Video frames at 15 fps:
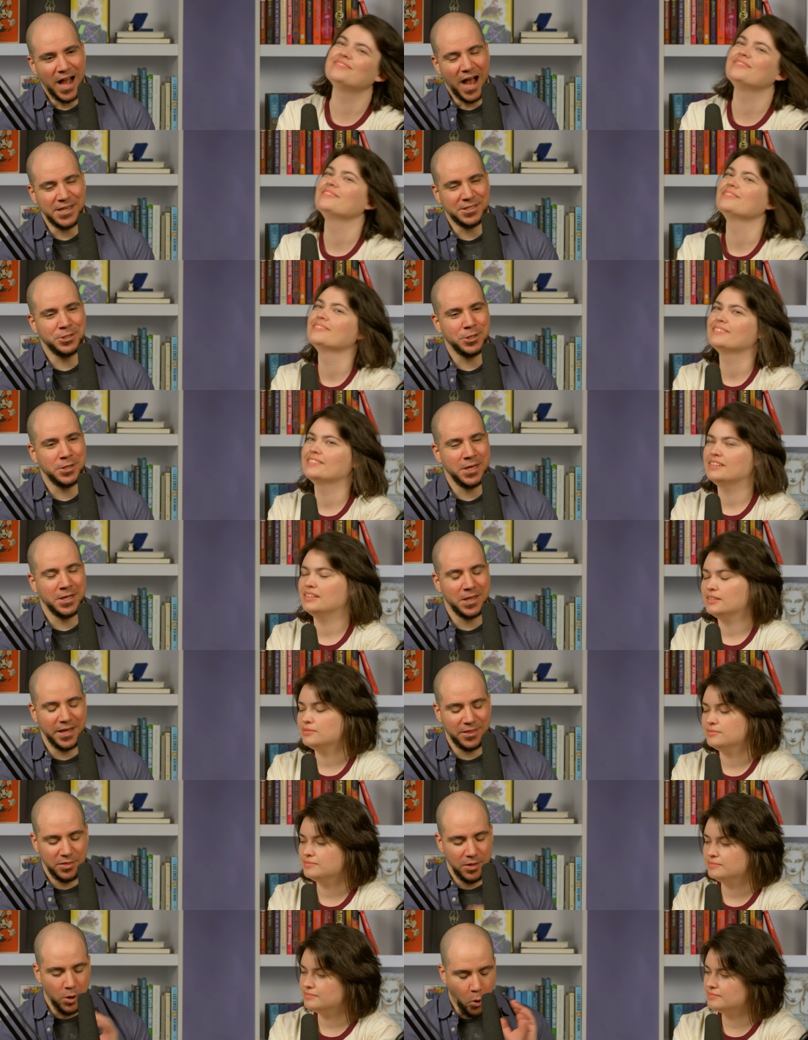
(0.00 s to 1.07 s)
Speaker 1: I still think
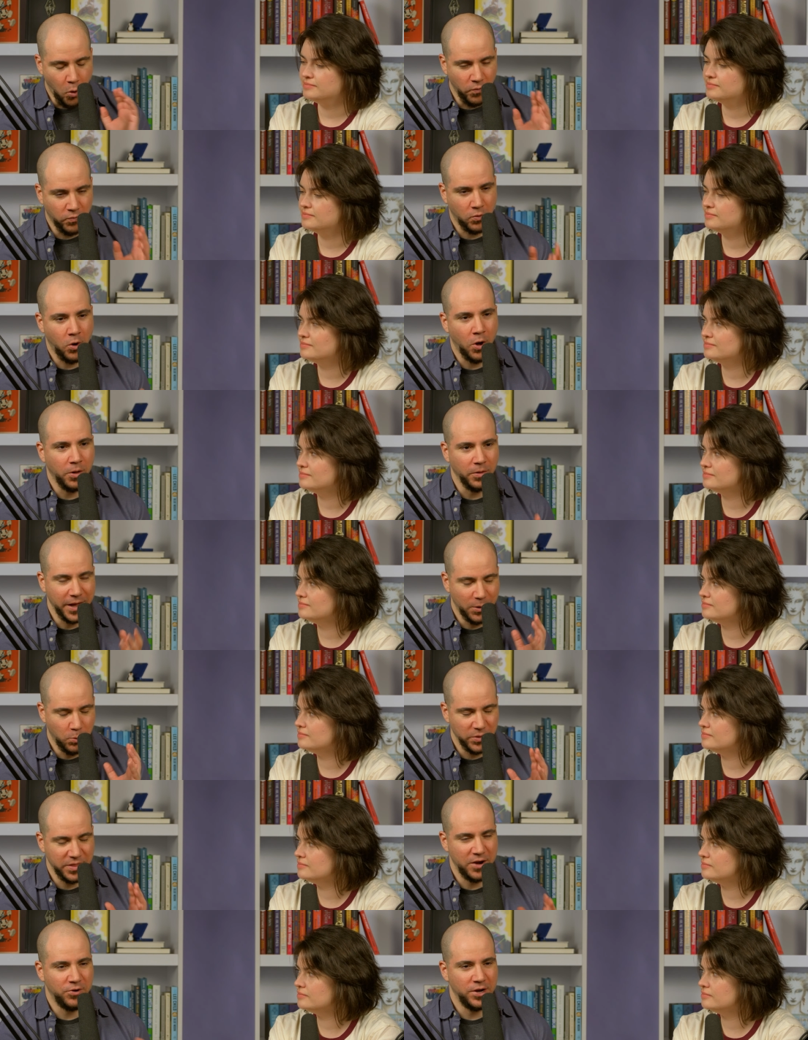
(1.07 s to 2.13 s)
like the overall like
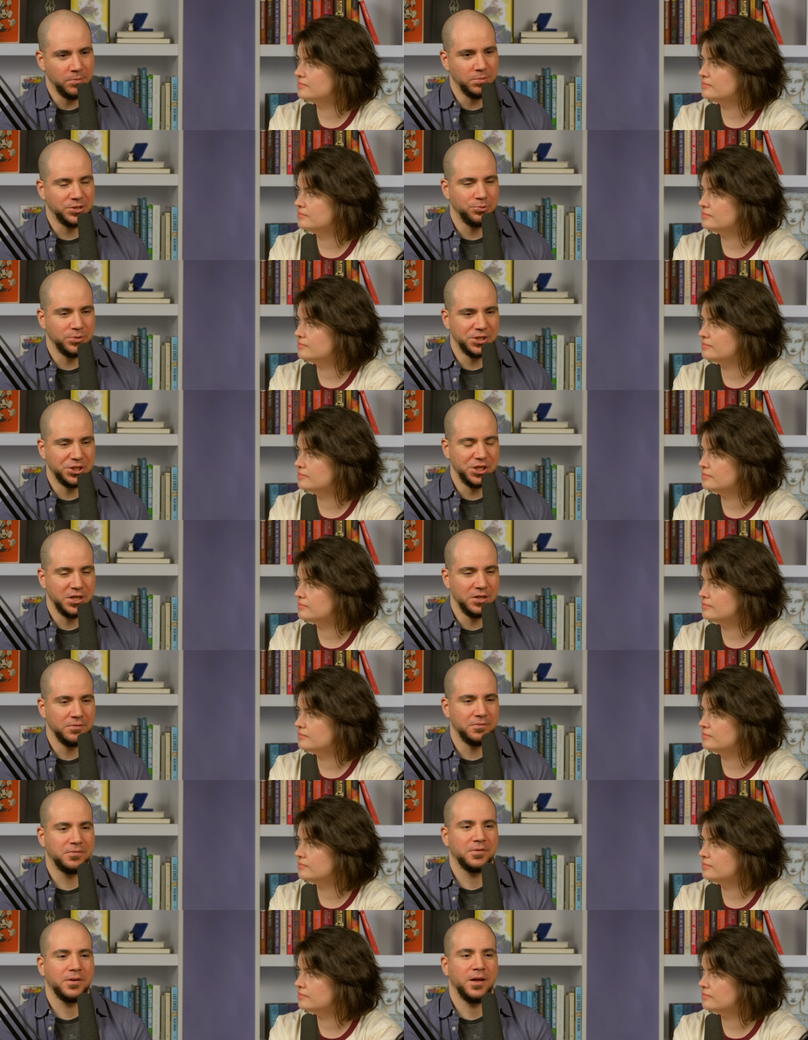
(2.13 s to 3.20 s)
what they were able to
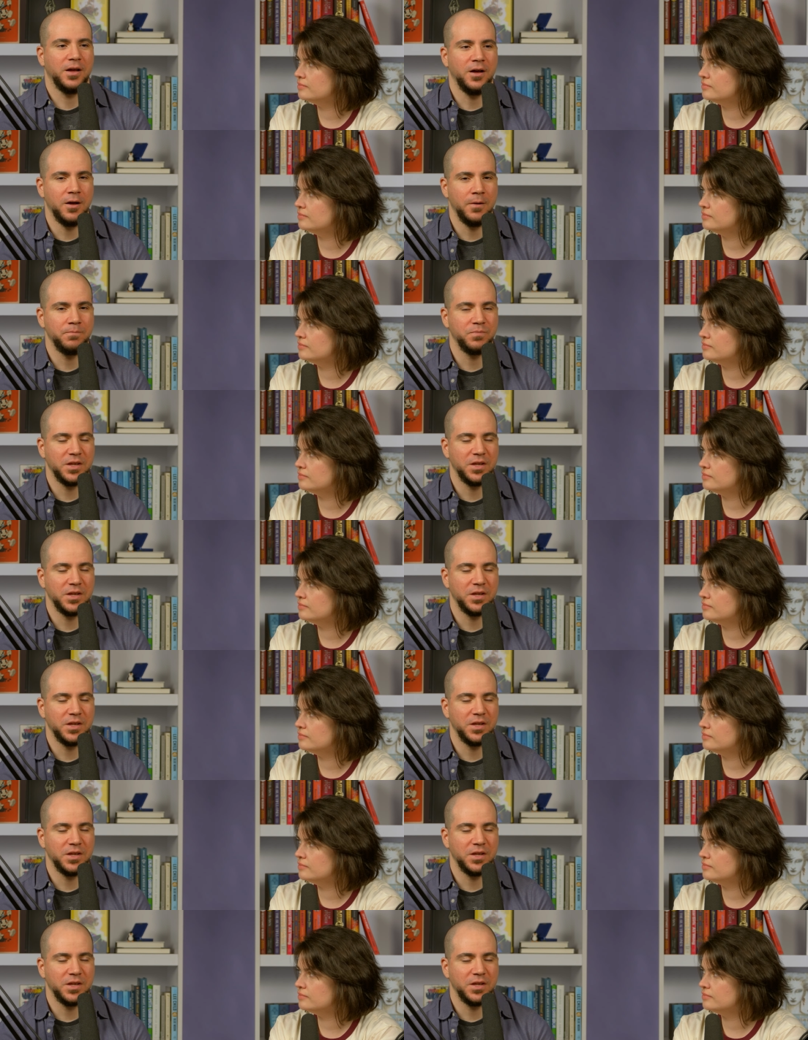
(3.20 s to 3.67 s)
achieve, um,